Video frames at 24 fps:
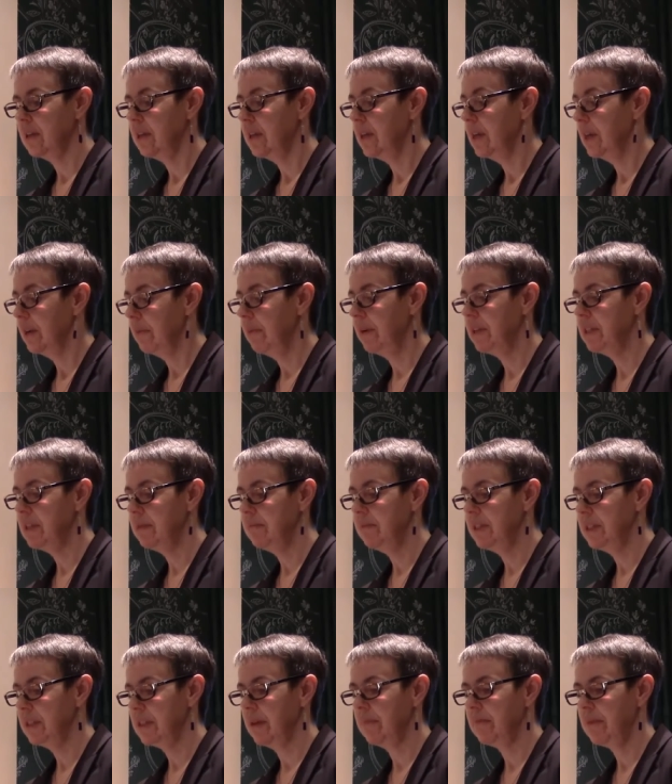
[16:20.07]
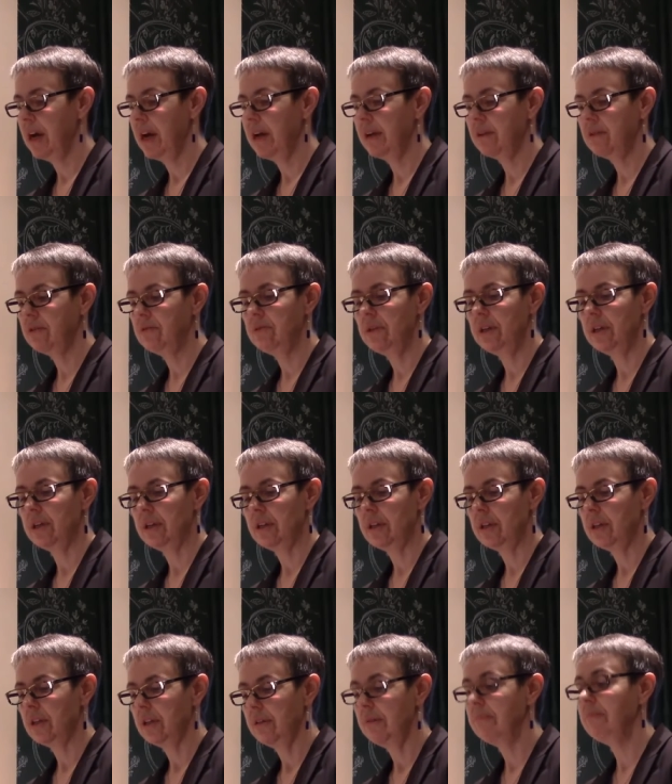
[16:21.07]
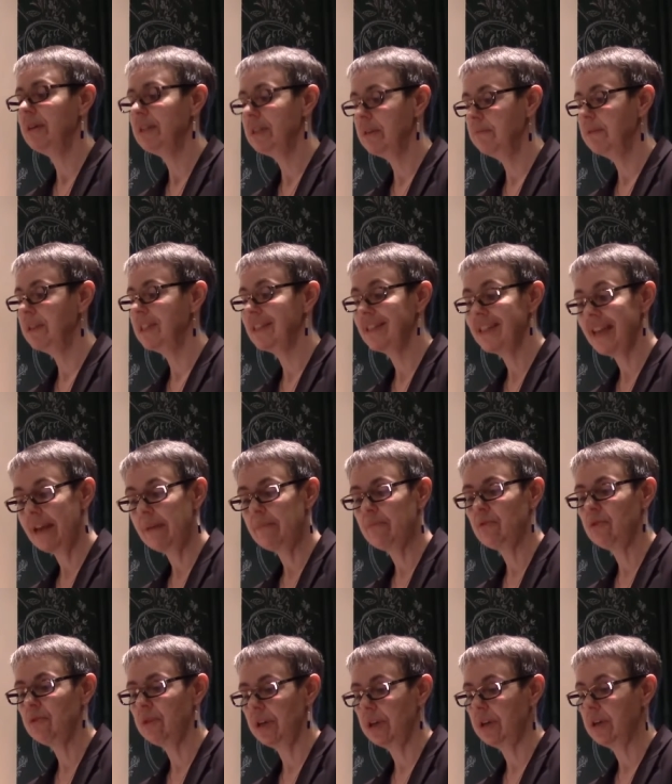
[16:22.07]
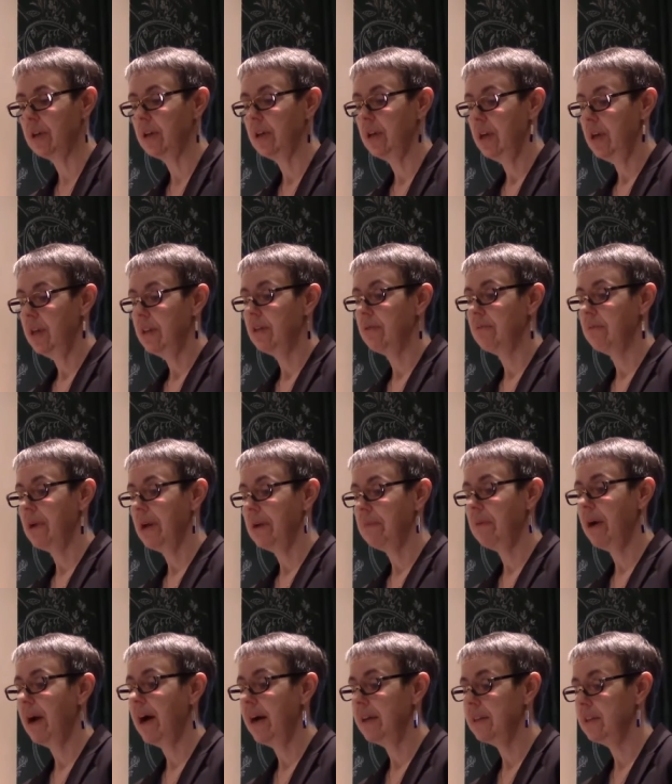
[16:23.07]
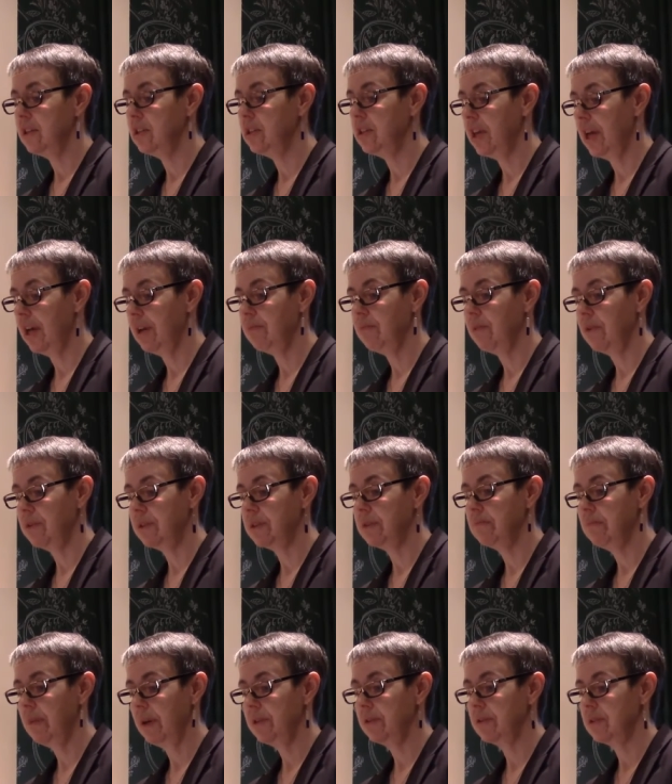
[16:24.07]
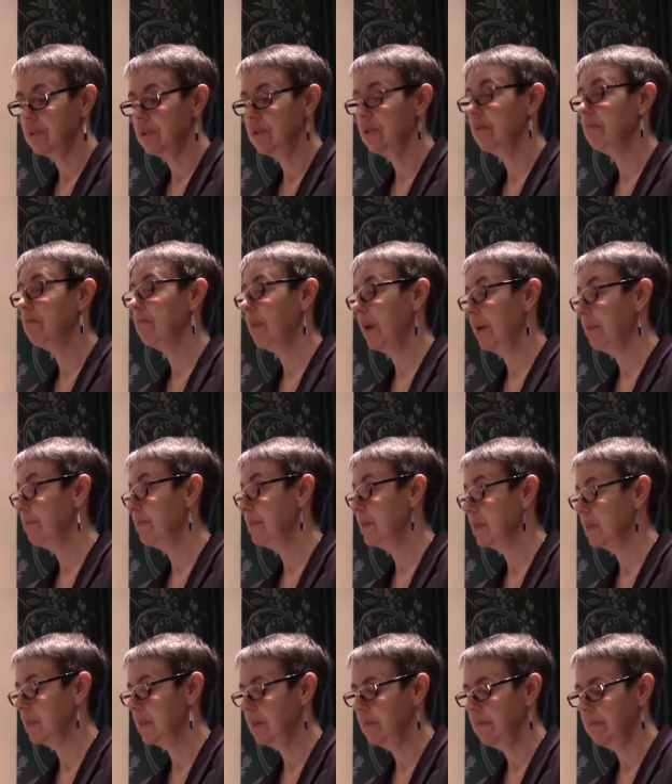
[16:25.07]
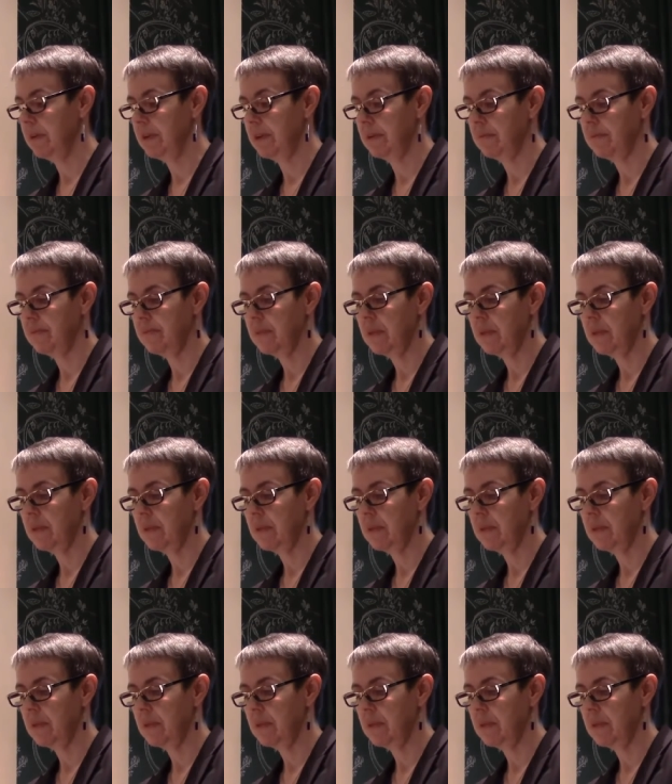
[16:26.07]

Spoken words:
It must have been some kind of creek. It must have been the same creek that ran behind the shed where his mother still might be sleeping.